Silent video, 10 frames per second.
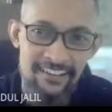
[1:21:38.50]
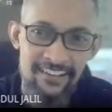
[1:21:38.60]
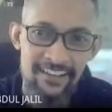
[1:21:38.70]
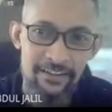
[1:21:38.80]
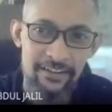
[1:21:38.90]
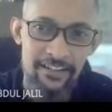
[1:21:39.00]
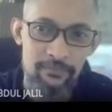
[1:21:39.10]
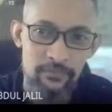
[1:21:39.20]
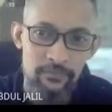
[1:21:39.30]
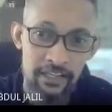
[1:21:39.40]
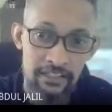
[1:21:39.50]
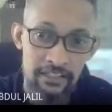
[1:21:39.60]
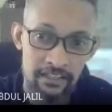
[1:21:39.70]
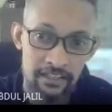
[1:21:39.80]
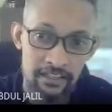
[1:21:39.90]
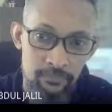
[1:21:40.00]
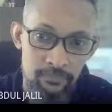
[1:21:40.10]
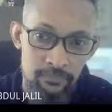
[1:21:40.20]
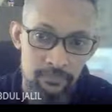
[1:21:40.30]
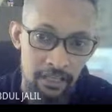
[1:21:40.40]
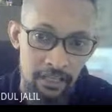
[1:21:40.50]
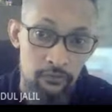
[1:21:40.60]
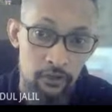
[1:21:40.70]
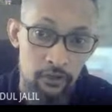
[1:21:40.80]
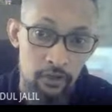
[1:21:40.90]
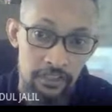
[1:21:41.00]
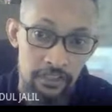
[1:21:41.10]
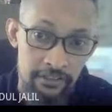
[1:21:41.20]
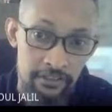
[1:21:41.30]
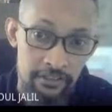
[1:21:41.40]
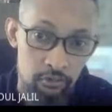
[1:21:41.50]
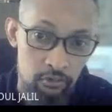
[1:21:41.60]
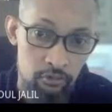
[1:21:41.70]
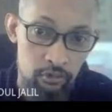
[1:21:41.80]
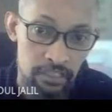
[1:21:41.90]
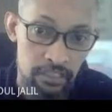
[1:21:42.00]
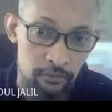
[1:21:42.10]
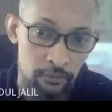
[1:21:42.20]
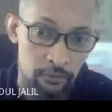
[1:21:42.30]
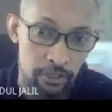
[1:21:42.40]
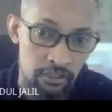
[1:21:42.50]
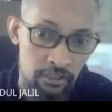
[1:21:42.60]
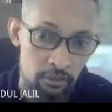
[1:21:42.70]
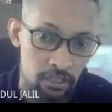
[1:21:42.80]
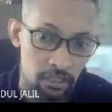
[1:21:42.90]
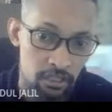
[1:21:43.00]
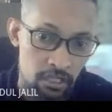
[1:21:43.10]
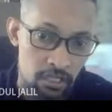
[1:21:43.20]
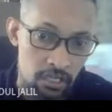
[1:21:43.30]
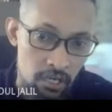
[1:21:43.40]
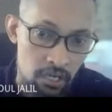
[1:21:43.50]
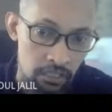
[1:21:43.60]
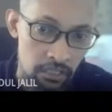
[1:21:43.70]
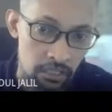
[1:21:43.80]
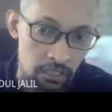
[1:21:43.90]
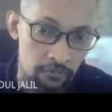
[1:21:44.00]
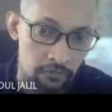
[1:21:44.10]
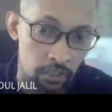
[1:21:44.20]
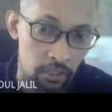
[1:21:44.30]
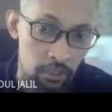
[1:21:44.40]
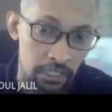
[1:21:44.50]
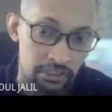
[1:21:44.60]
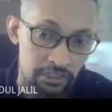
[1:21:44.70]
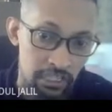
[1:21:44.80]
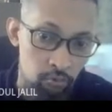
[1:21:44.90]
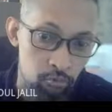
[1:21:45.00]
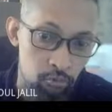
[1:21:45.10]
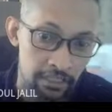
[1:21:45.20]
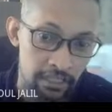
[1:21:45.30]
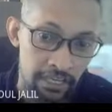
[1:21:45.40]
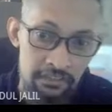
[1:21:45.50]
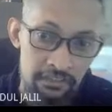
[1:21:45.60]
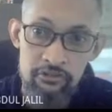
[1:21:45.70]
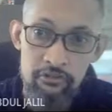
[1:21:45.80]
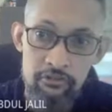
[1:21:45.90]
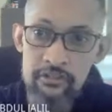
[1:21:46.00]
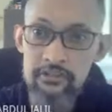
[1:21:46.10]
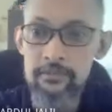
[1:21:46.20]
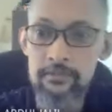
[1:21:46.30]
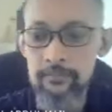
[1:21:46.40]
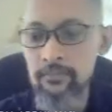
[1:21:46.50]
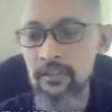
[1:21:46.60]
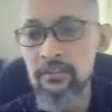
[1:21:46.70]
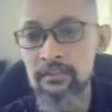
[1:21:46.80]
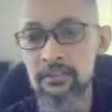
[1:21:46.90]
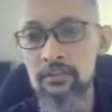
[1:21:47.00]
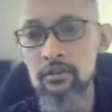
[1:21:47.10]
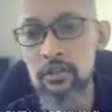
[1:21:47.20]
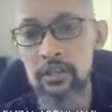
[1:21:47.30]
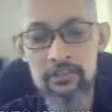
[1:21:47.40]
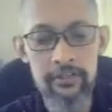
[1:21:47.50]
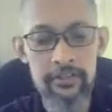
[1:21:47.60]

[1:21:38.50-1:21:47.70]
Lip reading: Right? Designers there. And of course, illustrators also, right? If you actually work with a lot of collage kind of works, okay, as illustrators, digital collage, right?